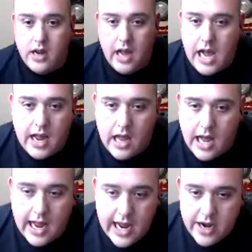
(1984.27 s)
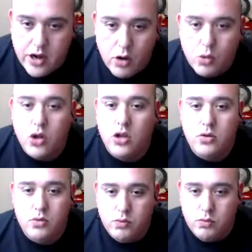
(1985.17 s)
I, I had no
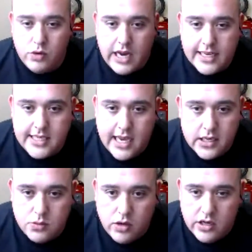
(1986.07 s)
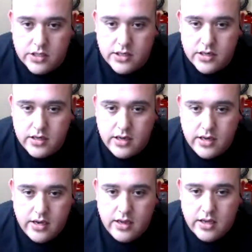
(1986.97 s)
clue what XES was.
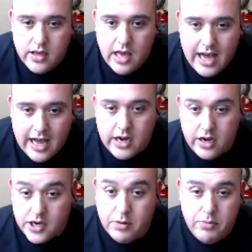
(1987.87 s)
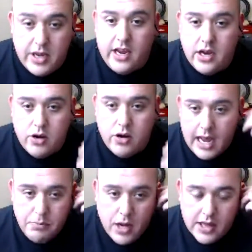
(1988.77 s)
I didn't. To me, you know, I
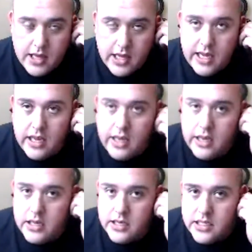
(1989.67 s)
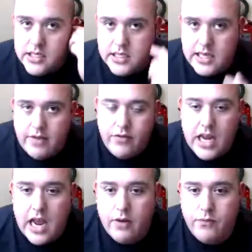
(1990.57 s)
had bought the
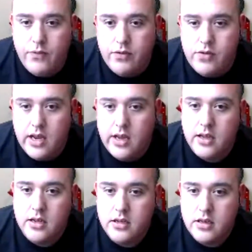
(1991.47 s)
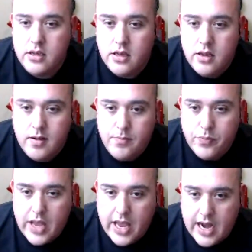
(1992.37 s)
7850,
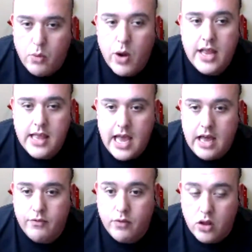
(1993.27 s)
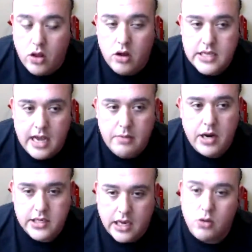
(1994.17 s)
and I ran that for a long time, and I
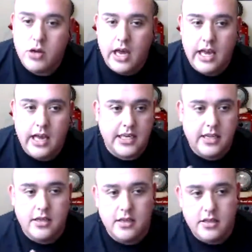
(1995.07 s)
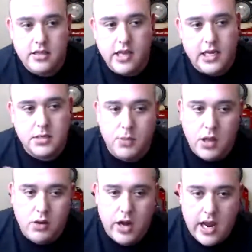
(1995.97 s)
was like, okay, I seen the
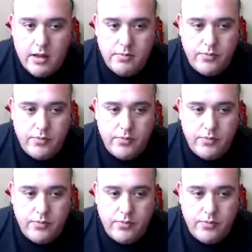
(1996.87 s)
Xplod amp,